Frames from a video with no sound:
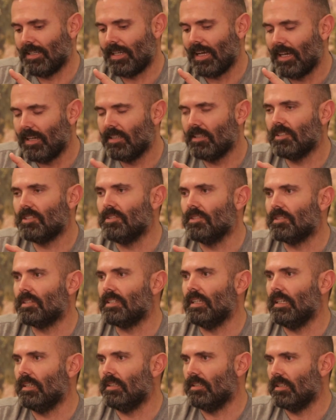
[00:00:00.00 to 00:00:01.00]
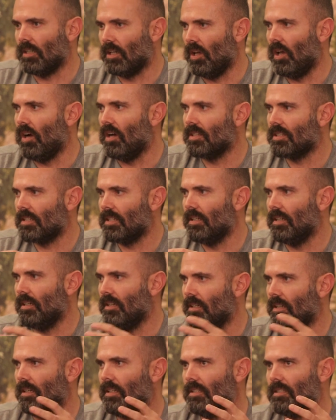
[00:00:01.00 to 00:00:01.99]
color that you're seeing in the glass
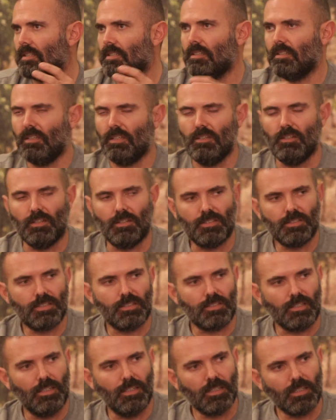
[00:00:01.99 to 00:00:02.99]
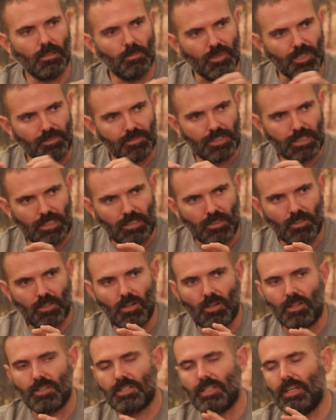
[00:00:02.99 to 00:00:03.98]
here is, you know, this is a little bit of skin
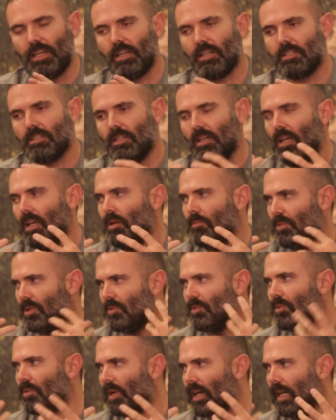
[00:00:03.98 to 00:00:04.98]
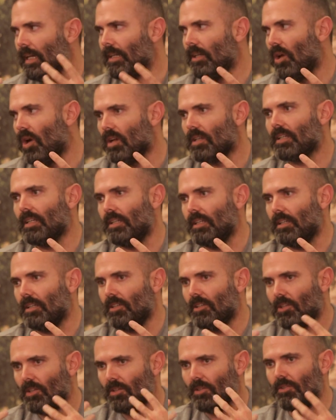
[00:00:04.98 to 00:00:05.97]
contact, but we're really not getting a
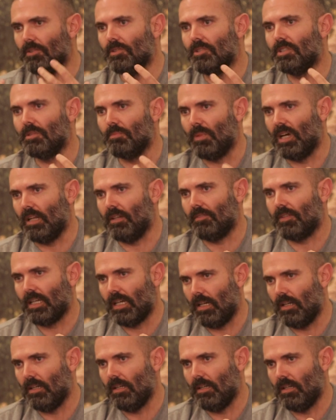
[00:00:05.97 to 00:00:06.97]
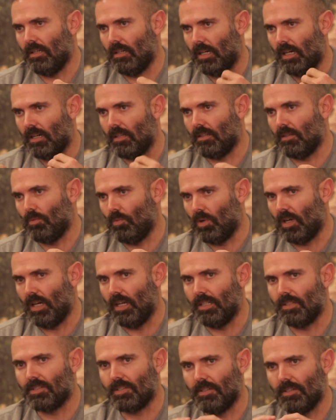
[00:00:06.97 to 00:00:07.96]
huge amount of color out of the
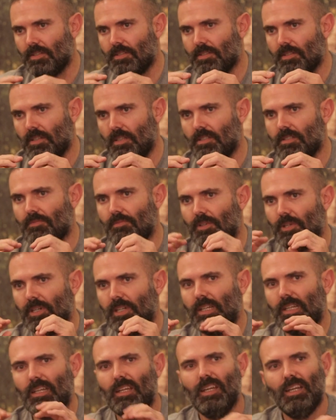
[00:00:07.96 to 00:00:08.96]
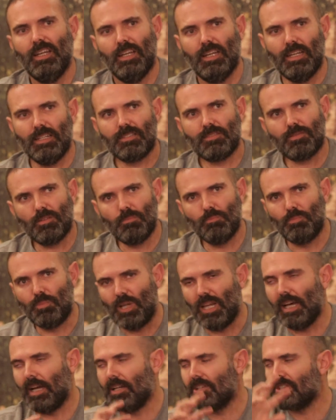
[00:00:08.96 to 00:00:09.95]
wine. So it's it's very, it's from
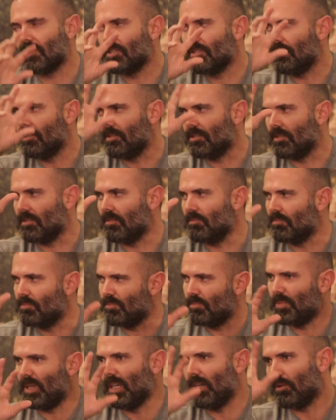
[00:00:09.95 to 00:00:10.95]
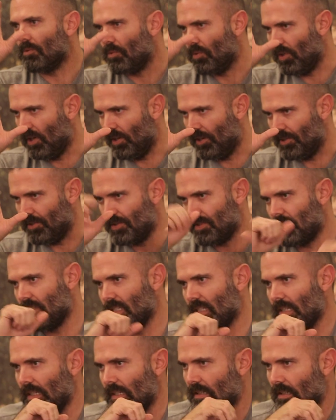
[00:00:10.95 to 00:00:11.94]
blush to sort of pink rose
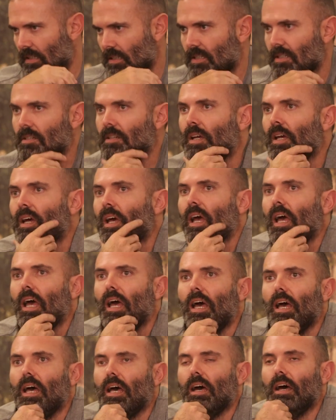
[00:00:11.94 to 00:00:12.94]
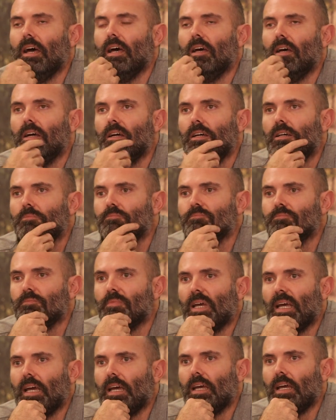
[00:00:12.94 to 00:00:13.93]
skinned. Okay.
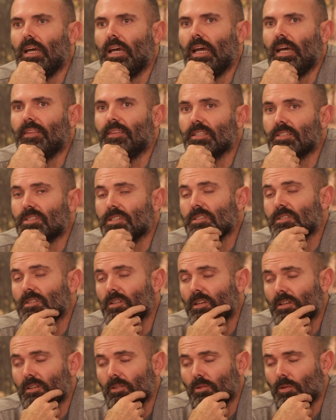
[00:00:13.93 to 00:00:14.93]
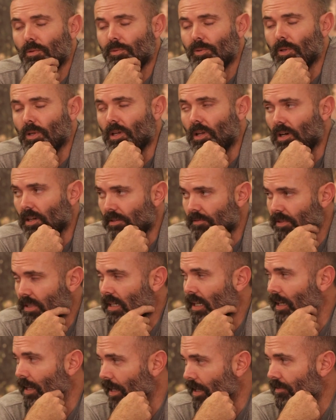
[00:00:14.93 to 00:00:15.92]
Um, and there's just not an awful lot of it
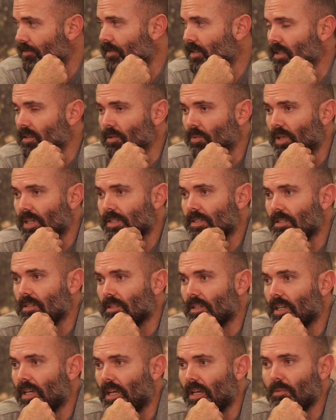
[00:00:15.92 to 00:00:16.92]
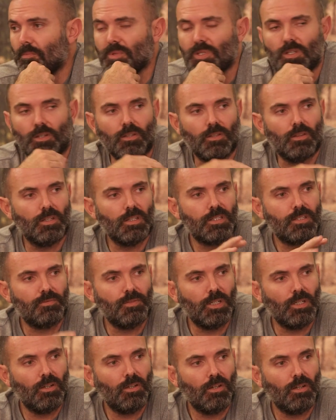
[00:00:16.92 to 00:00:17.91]
left in the Western Cape. So this
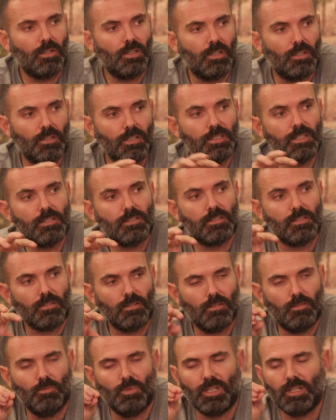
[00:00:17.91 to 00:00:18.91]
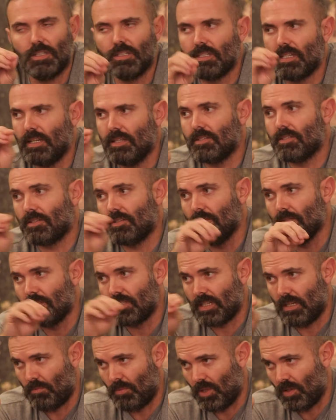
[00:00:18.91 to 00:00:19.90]
vineyard, this is, we're going to taste two
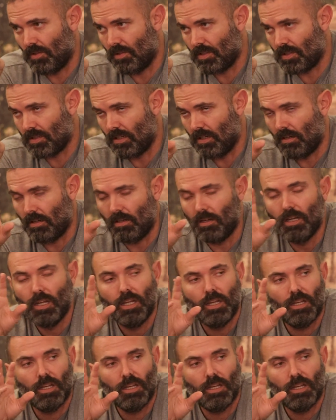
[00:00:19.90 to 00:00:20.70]
Semillons now.